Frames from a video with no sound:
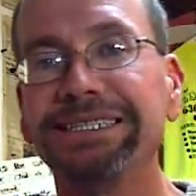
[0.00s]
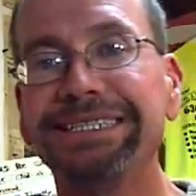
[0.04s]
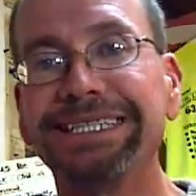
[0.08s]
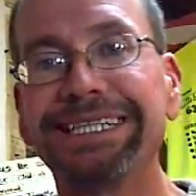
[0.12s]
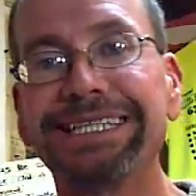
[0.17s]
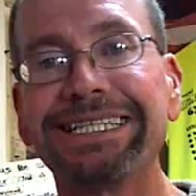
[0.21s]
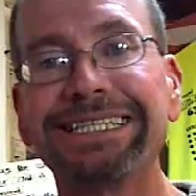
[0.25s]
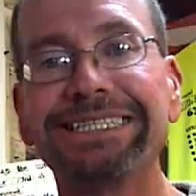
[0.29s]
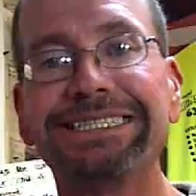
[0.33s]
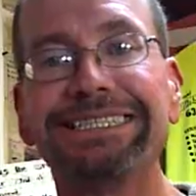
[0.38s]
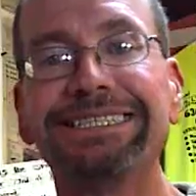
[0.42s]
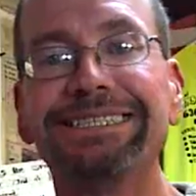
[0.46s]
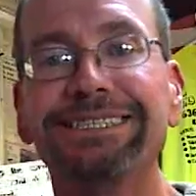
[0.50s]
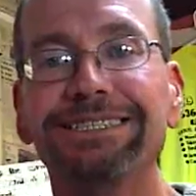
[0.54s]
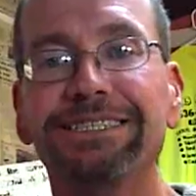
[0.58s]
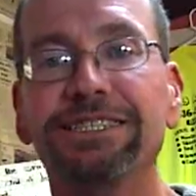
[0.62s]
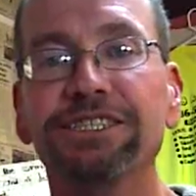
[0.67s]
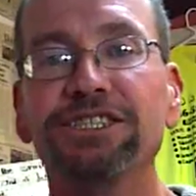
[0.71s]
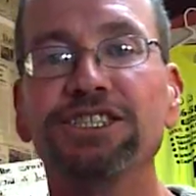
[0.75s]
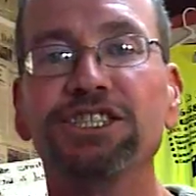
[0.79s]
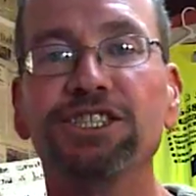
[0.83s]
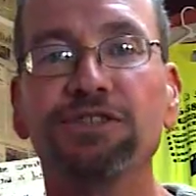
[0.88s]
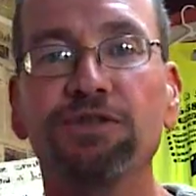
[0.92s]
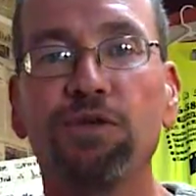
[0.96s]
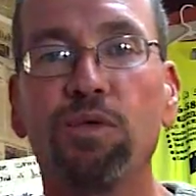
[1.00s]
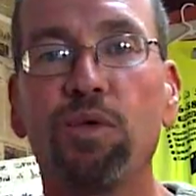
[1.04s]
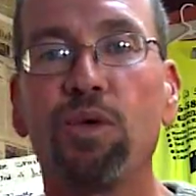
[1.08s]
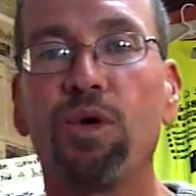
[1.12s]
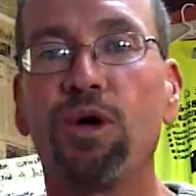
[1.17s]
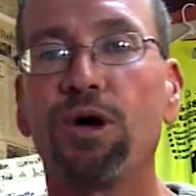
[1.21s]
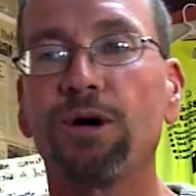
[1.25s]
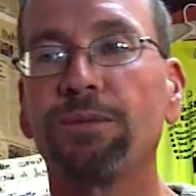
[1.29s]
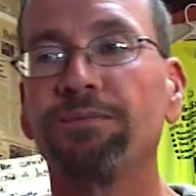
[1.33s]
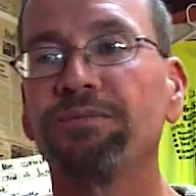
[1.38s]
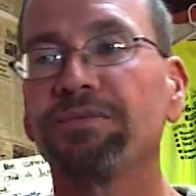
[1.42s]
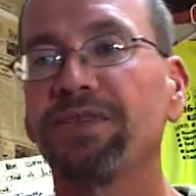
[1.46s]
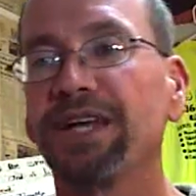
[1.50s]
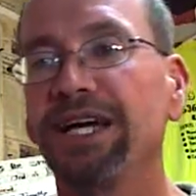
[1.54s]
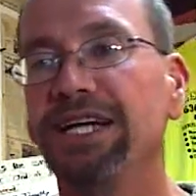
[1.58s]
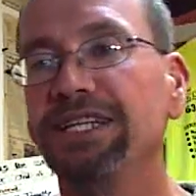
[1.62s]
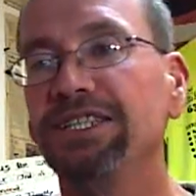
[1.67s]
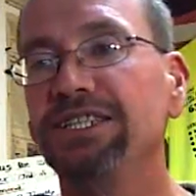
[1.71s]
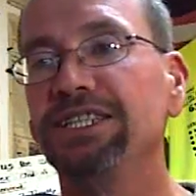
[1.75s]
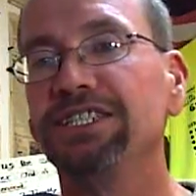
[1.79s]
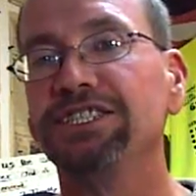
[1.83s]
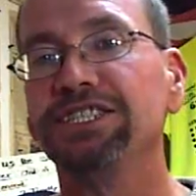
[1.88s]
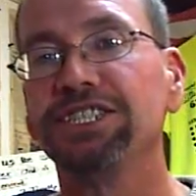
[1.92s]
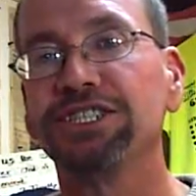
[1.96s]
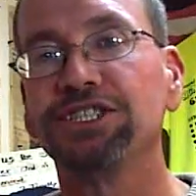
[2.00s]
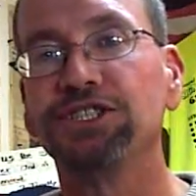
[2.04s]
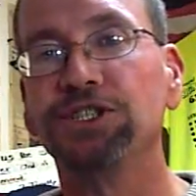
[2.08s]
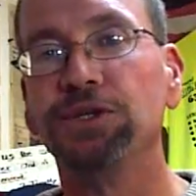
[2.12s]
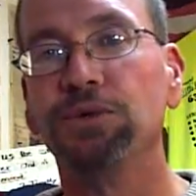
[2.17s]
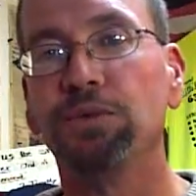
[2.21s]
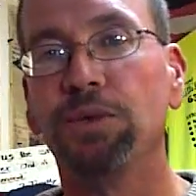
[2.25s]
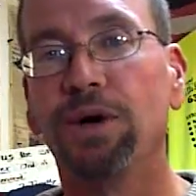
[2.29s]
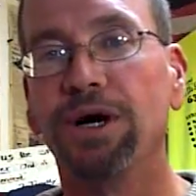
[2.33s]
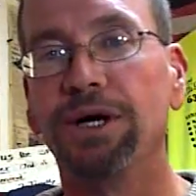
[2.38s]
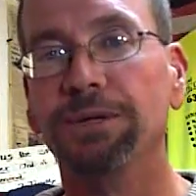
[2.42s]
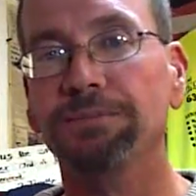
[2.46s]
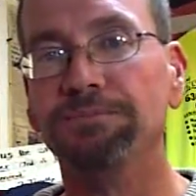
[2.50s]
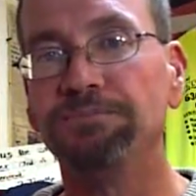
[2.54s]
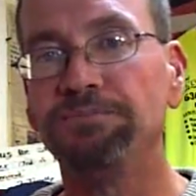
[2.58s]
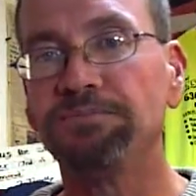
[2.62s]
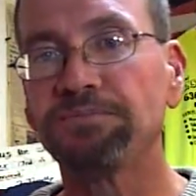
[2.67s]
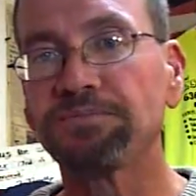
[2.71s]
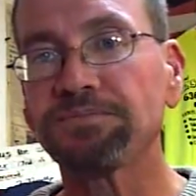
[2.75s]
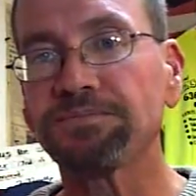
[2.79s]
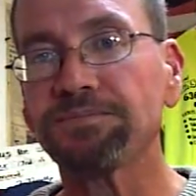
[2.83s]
Basically, since the Civil War, 1861,